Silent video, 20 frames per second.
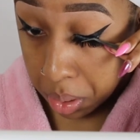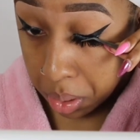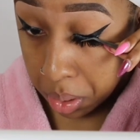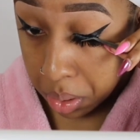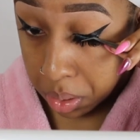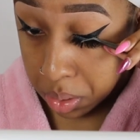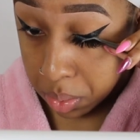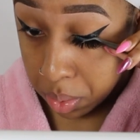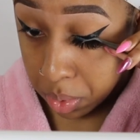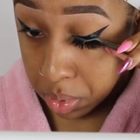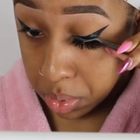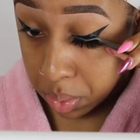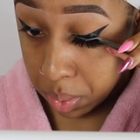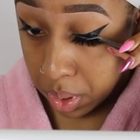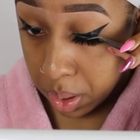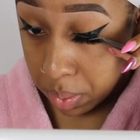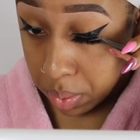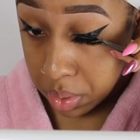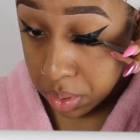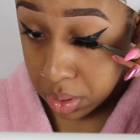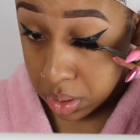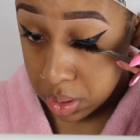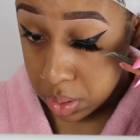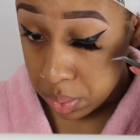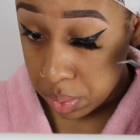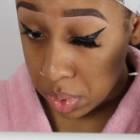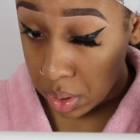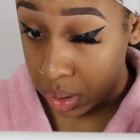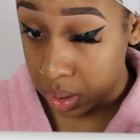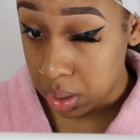You're supposed to be able to
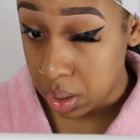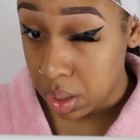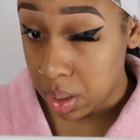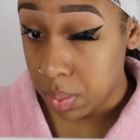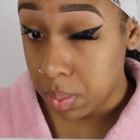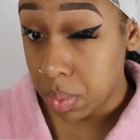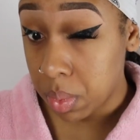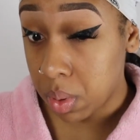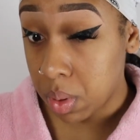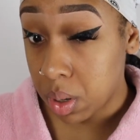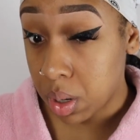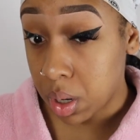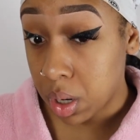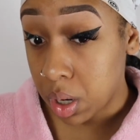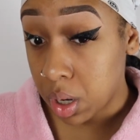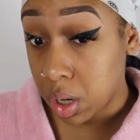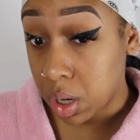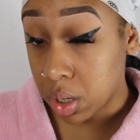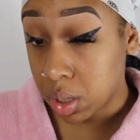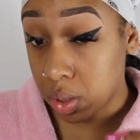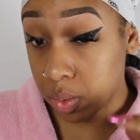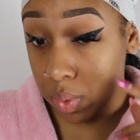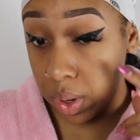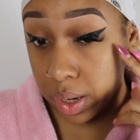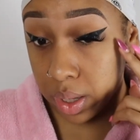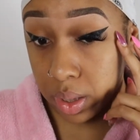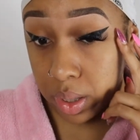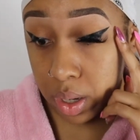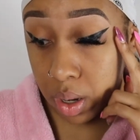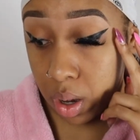just put them
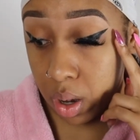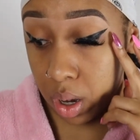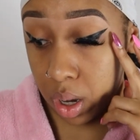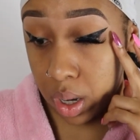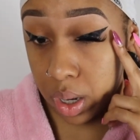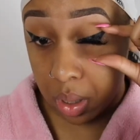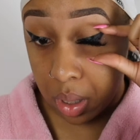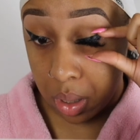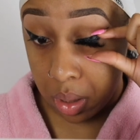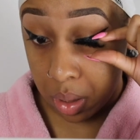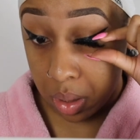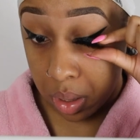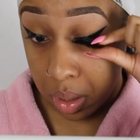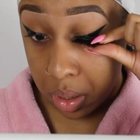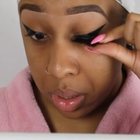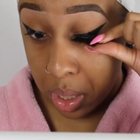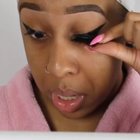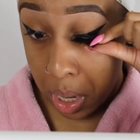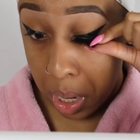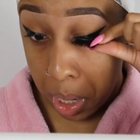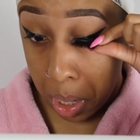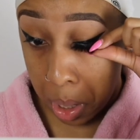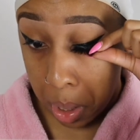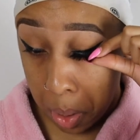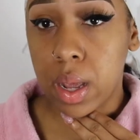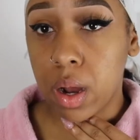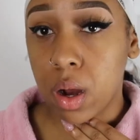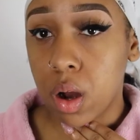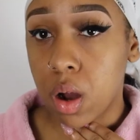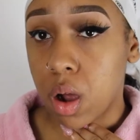directly on, and look at that,
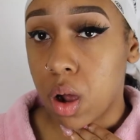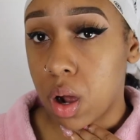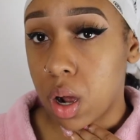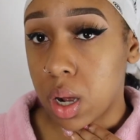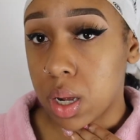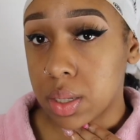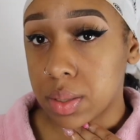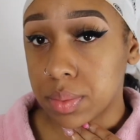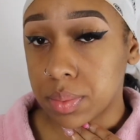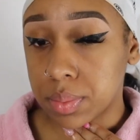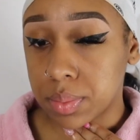they are on.